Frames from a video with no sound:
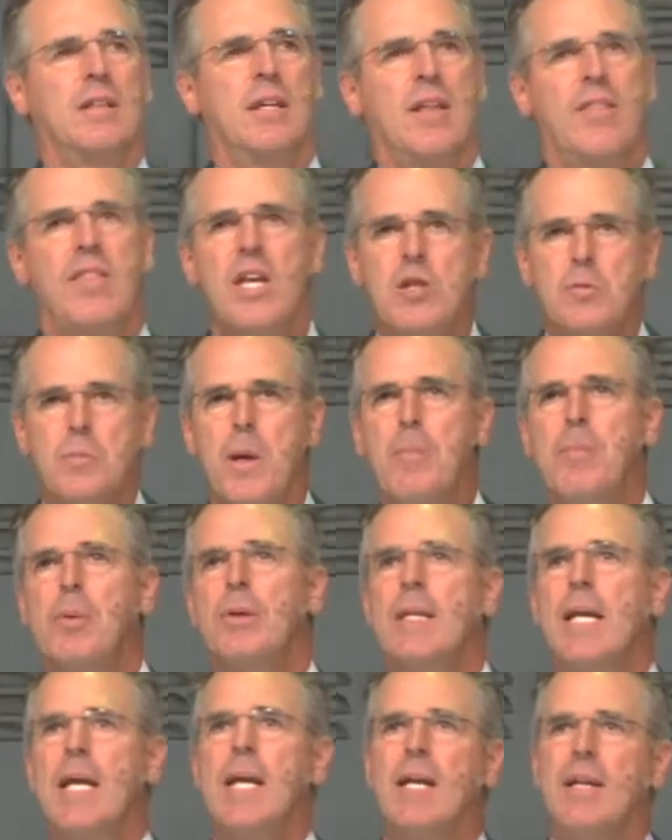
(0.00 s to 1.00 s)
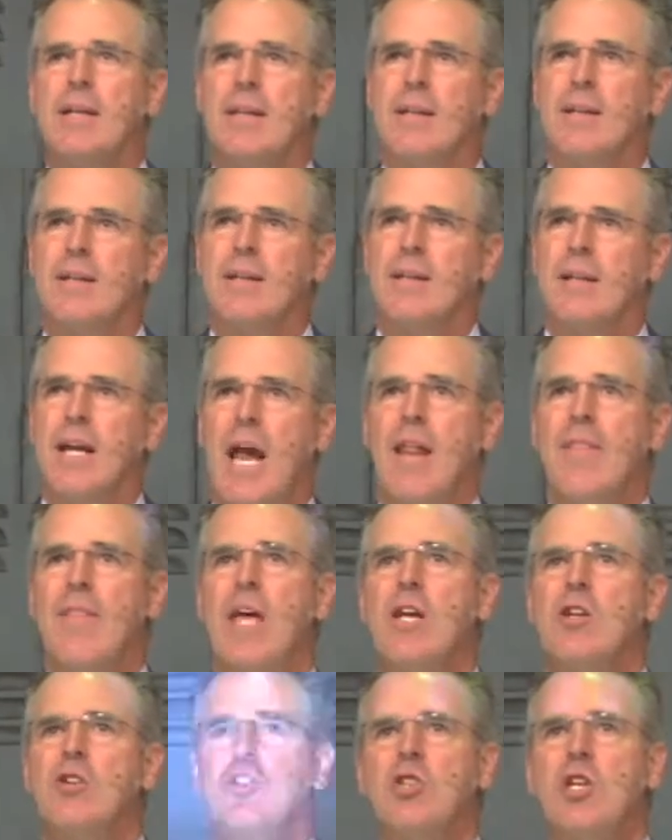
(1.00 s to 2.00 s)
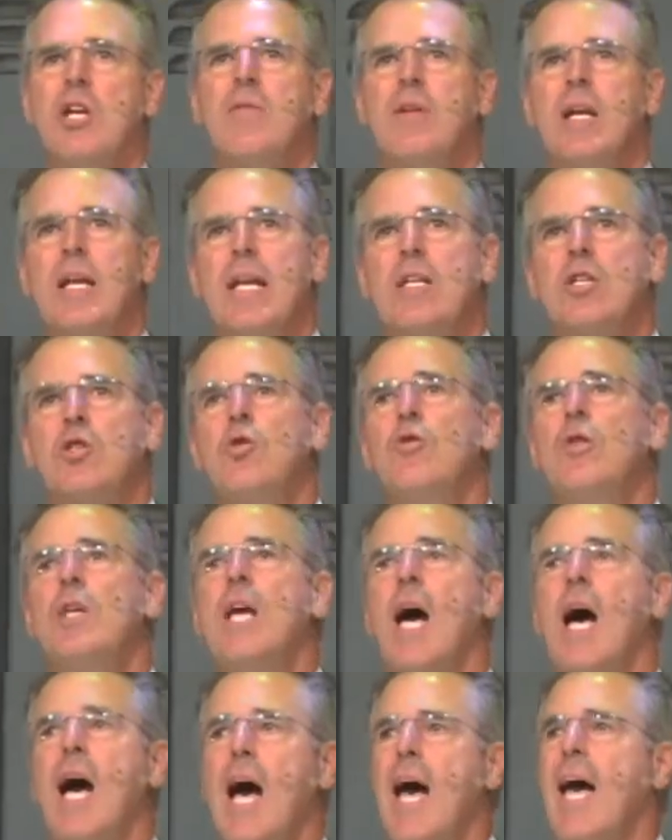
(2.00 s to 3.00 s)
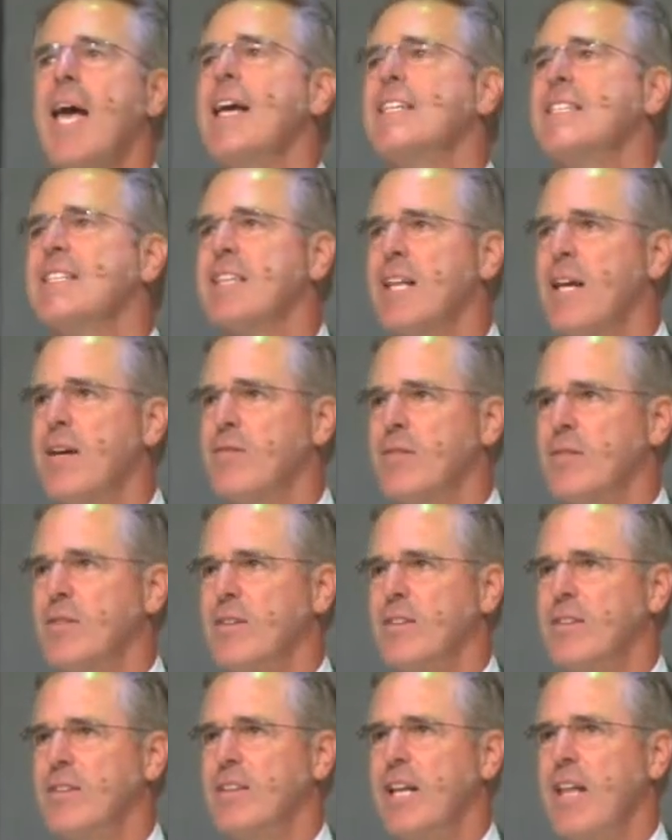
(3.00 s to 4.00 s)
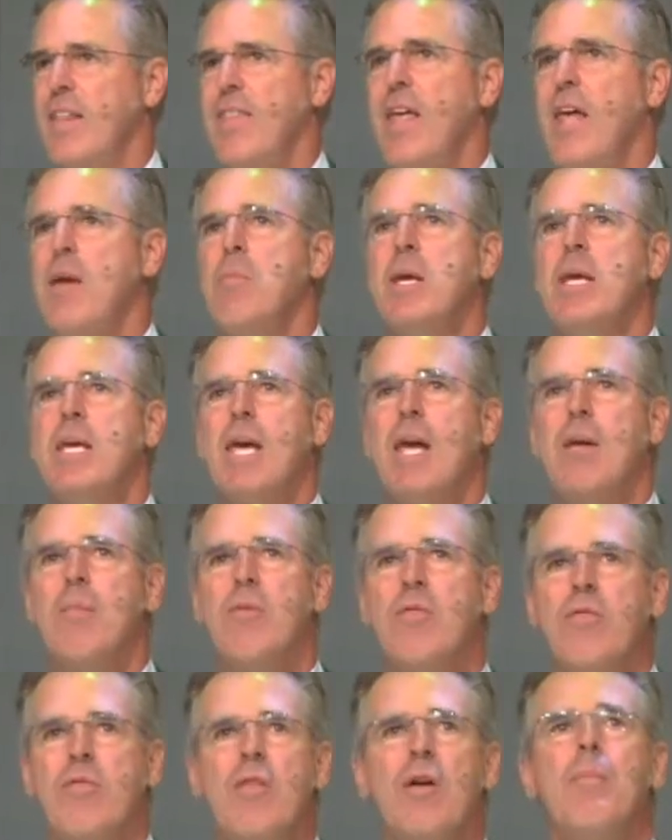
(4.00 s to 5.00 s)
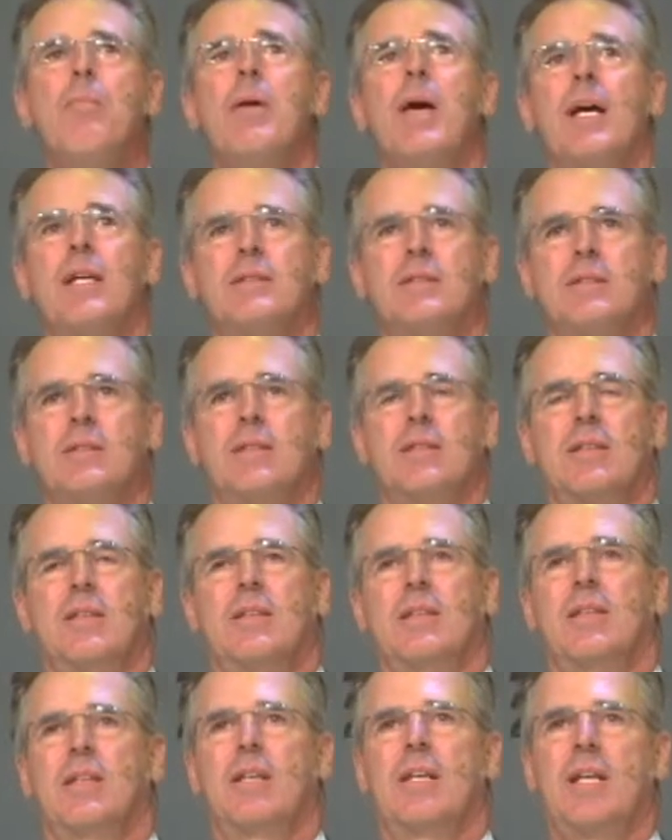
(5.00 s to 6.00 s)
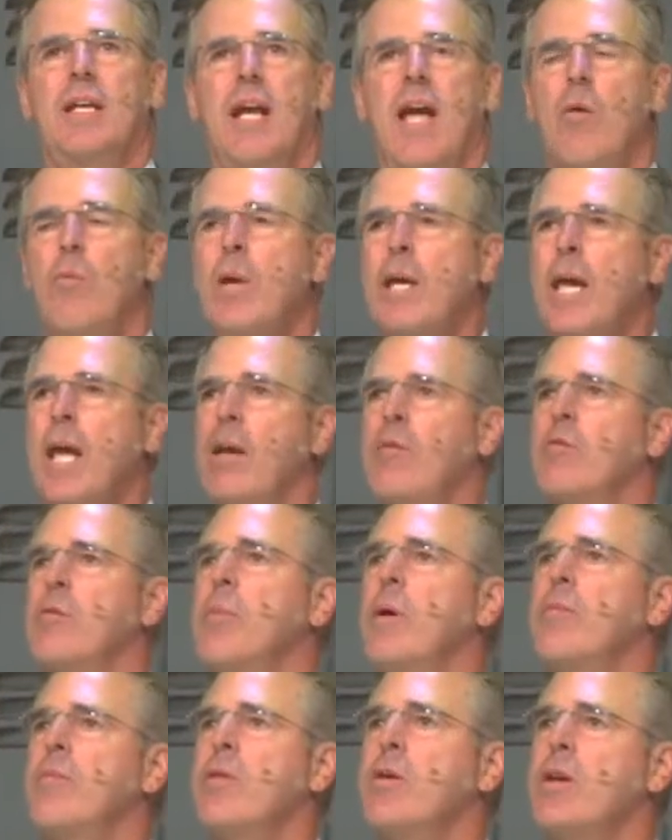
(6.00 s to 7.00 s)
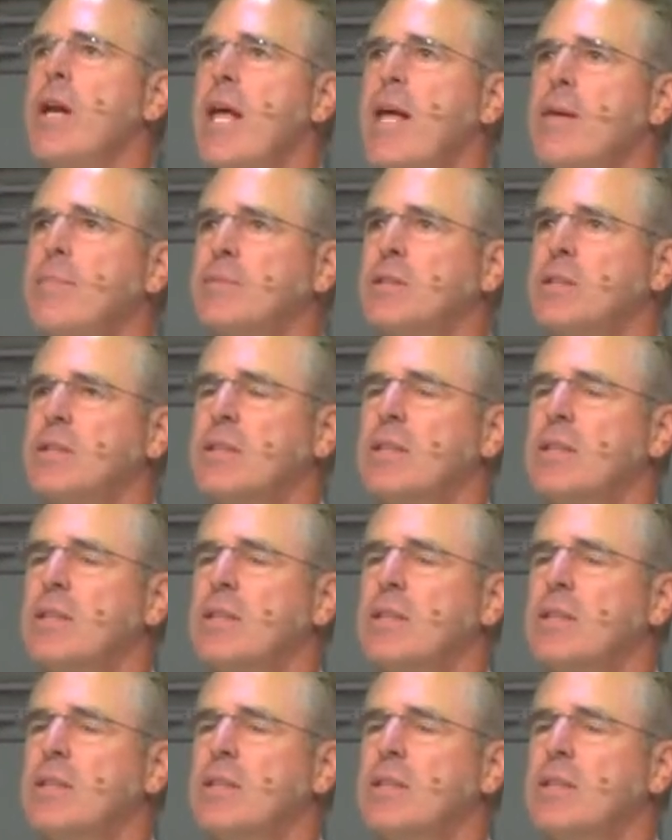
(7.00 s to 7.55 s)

These people did it, and they achieved it to the highest level. They became the best, and we can't even remember their names.